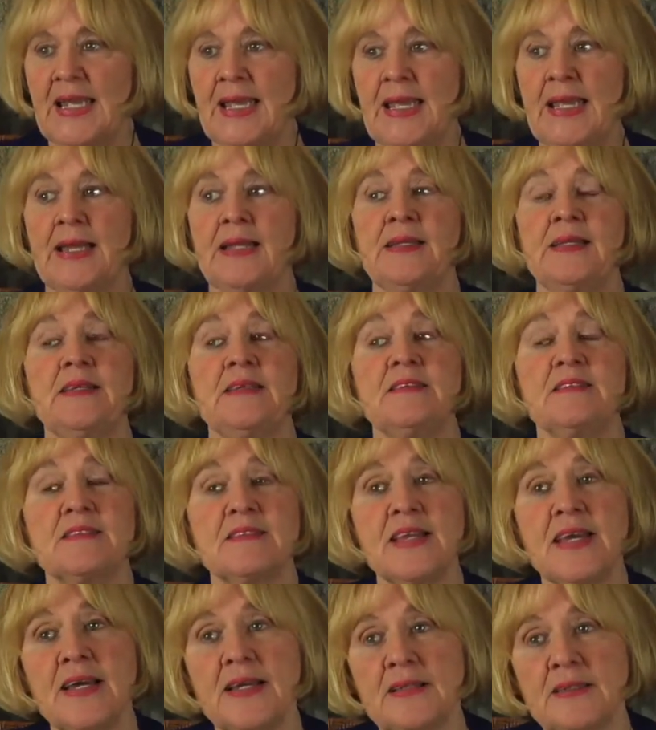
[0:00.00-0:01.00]
And he
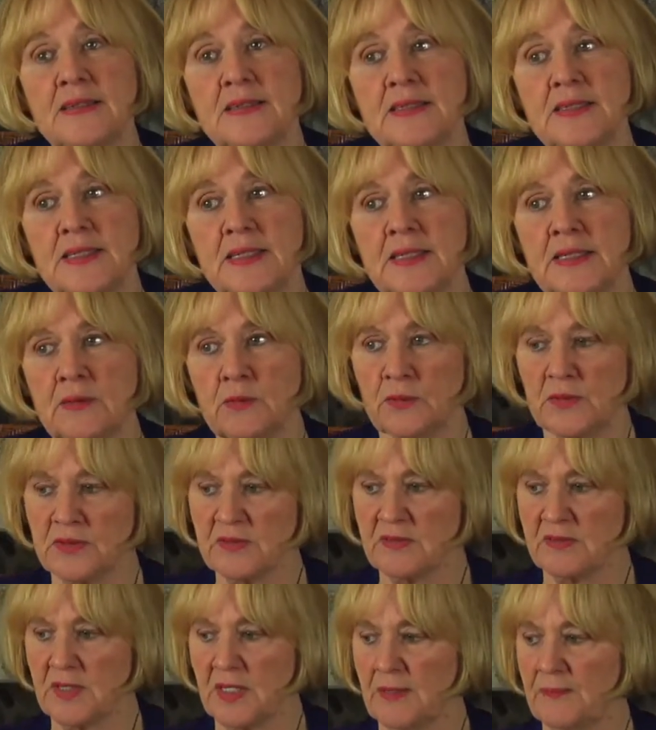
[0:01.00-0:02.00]
said, and it
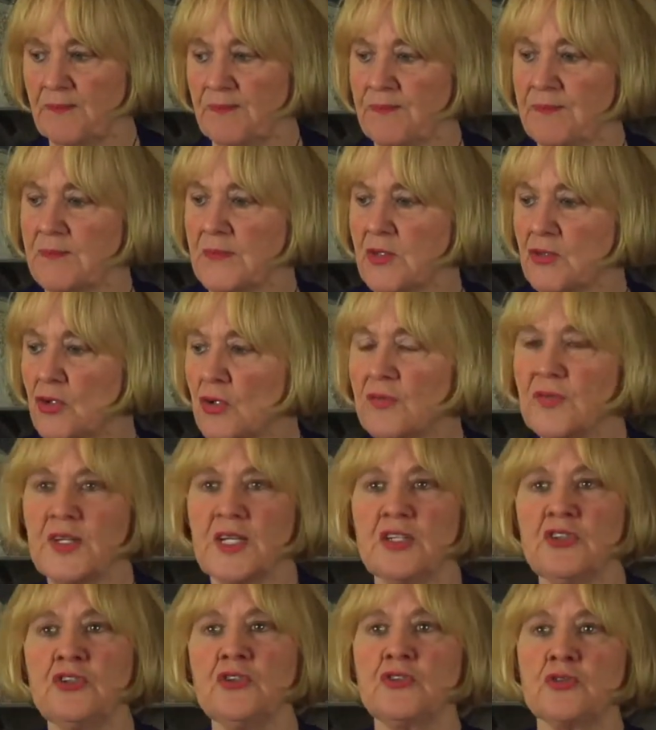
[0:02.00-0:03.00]
was sort of an
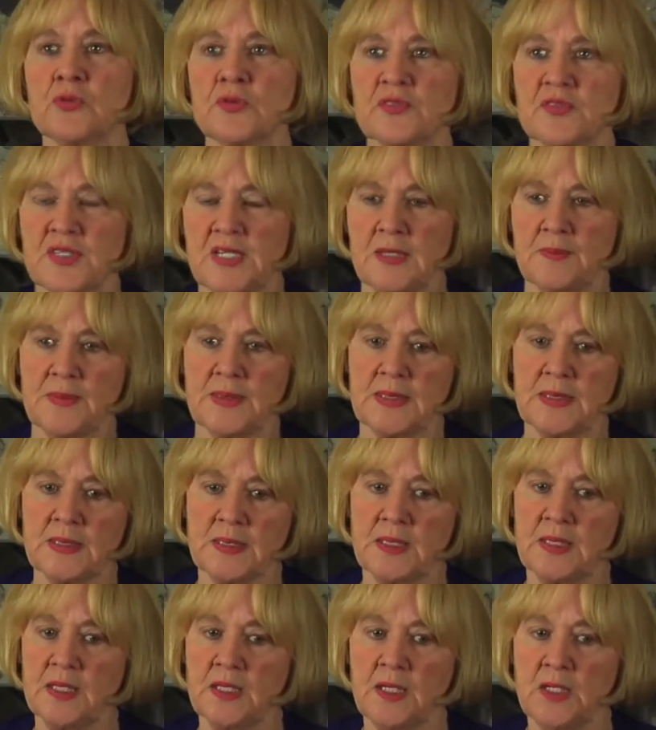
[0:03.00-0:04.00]
unusual statement,
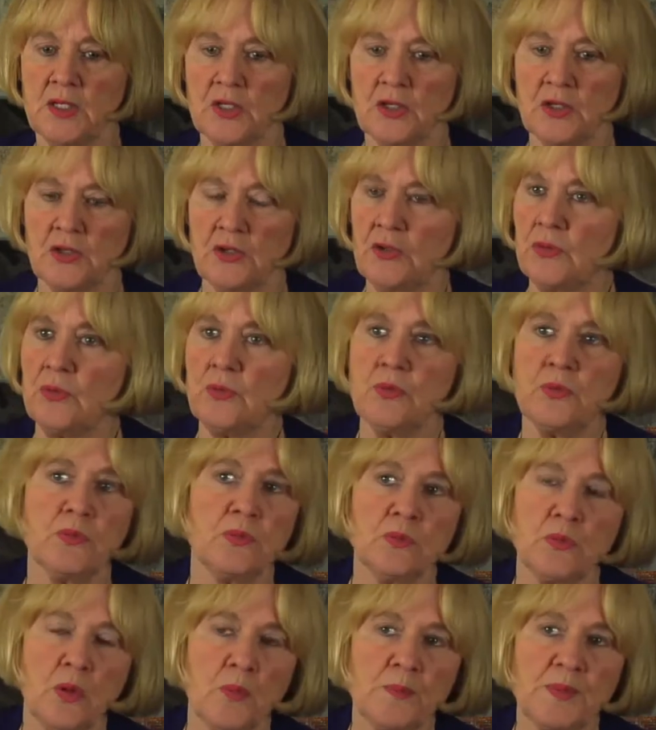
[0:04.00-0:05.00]
you
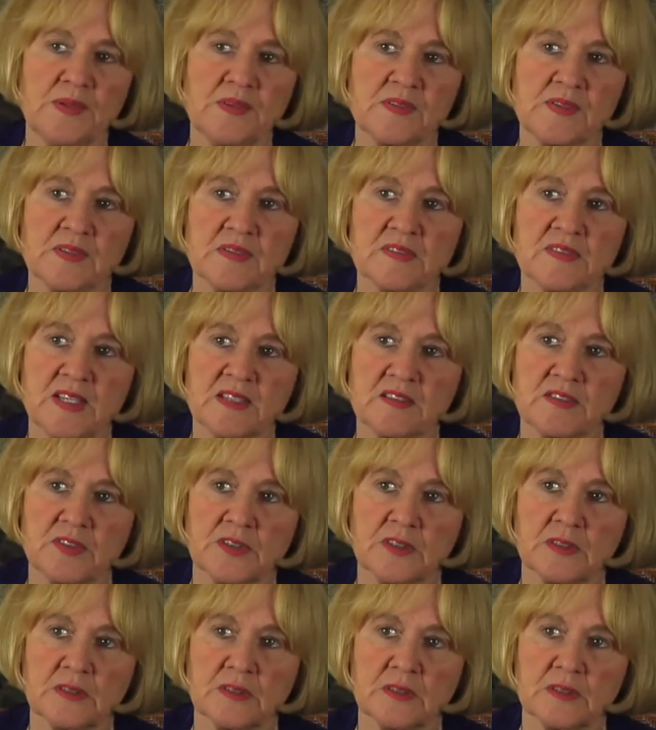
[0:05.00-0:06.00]
won't be
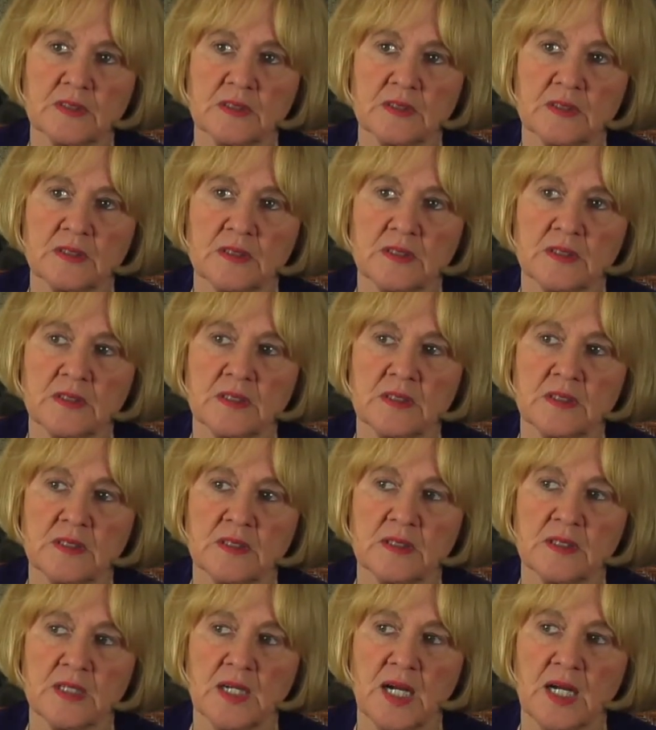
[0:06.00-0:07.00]
successful
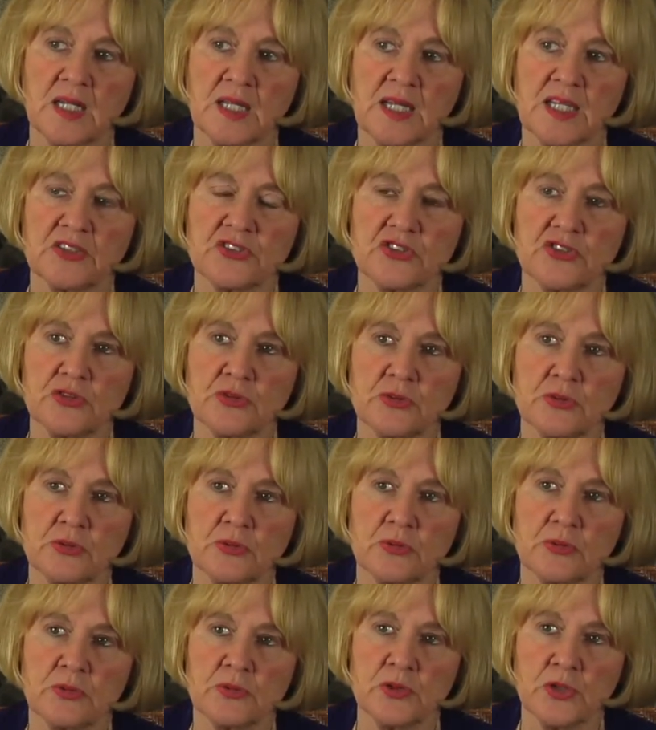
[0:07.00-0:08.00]
unless
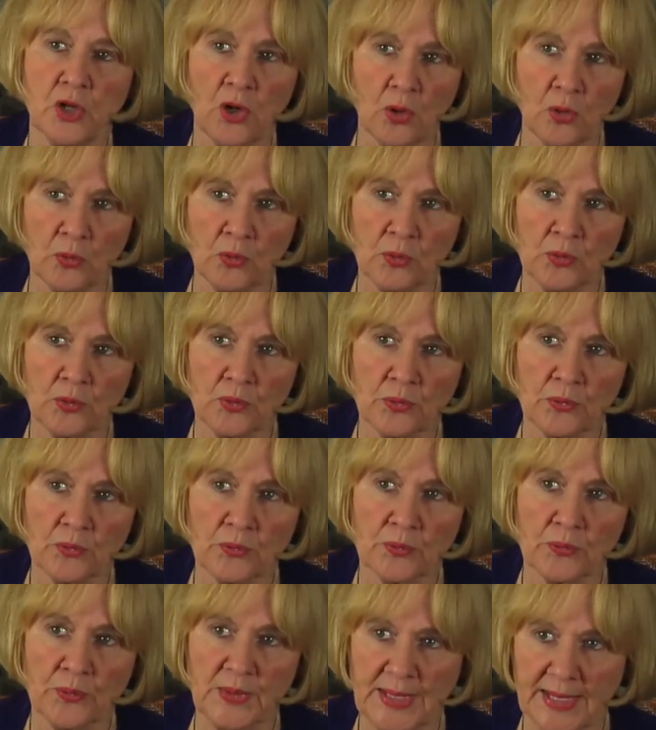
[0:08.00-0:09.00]
you know
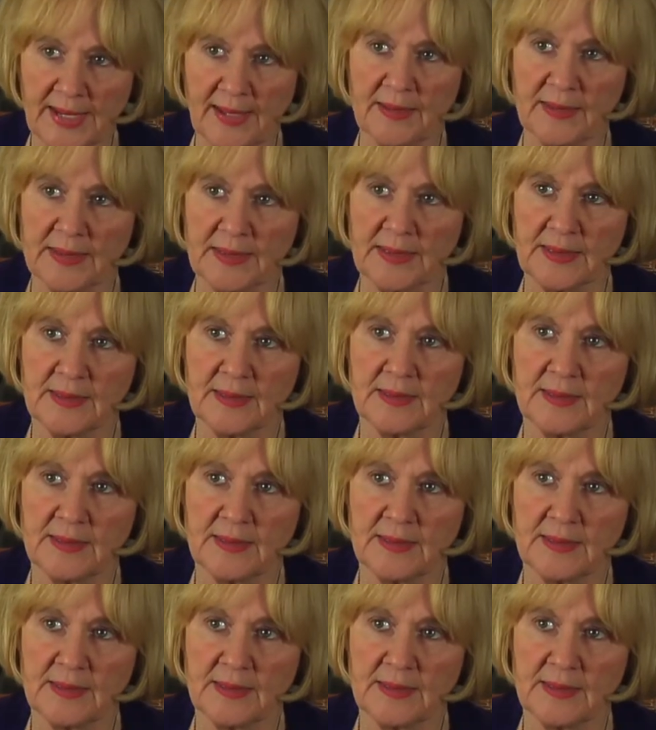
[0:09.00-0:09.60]
reality.